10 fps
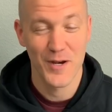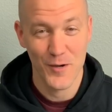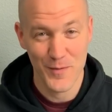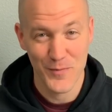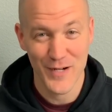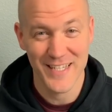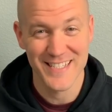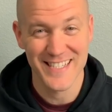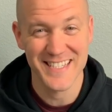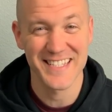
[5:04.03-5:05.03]
on me pretty
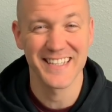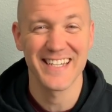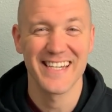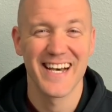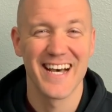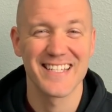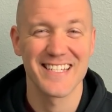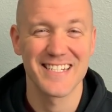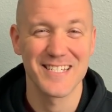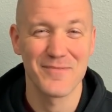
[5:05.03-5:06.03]
consistently
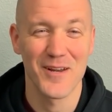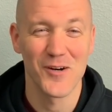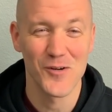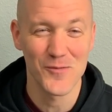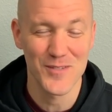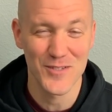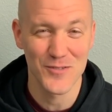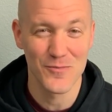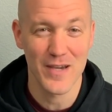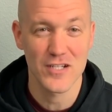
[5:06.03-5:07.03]
since she's been home
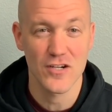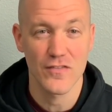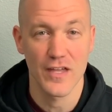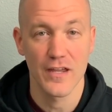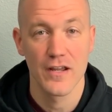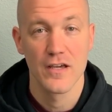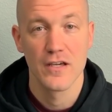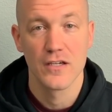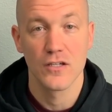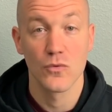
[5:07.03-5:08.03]
to make sure that,
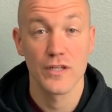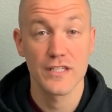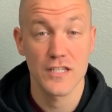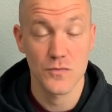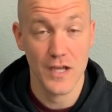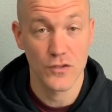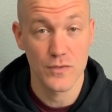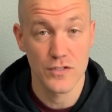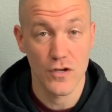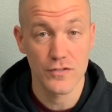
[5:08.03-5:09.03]
well, at least since we got the
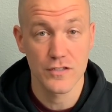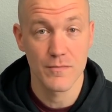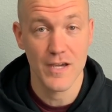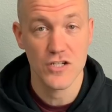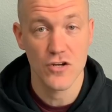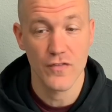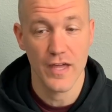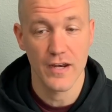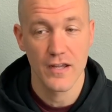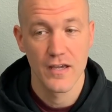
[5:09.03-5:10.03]
results, to make sure
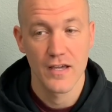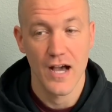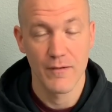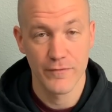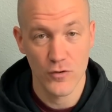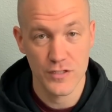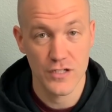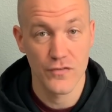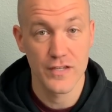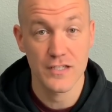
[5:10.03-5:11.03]
that I'm focusing
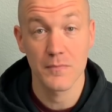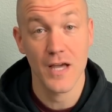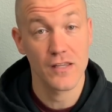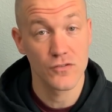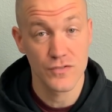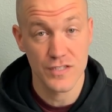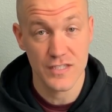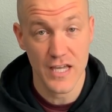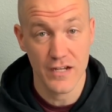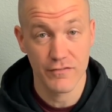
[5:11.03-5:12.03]
on this. I'm not losing
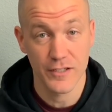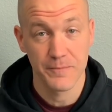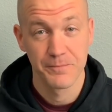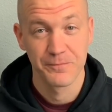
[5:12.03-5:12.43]
sight of it.